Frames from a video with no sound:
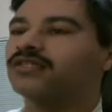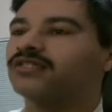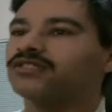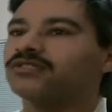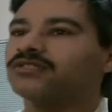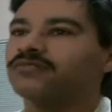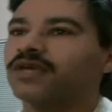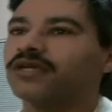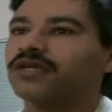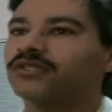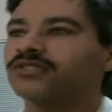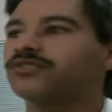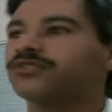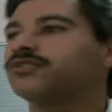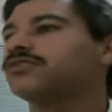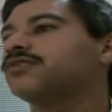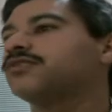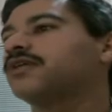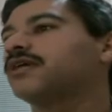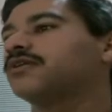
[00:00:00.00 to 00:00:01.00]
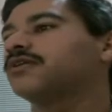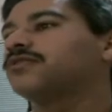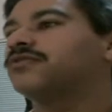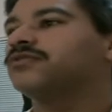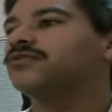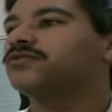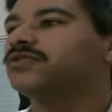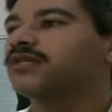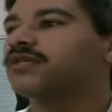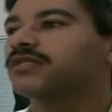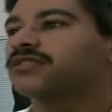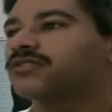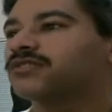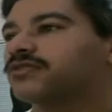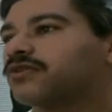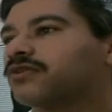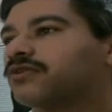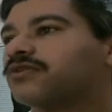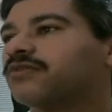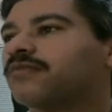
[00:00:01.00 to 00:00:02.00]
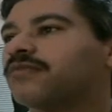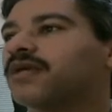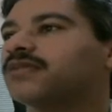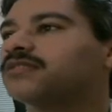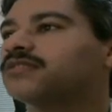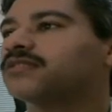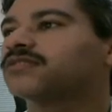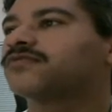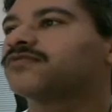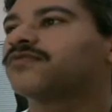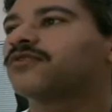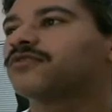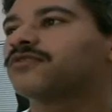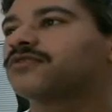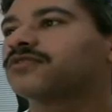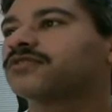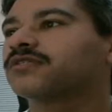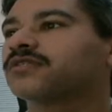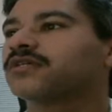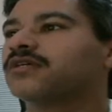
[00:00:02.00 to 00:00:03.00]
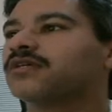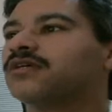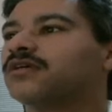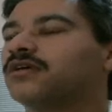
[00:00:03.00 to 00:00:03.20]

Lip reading: Just make sure that you just learn the basics first.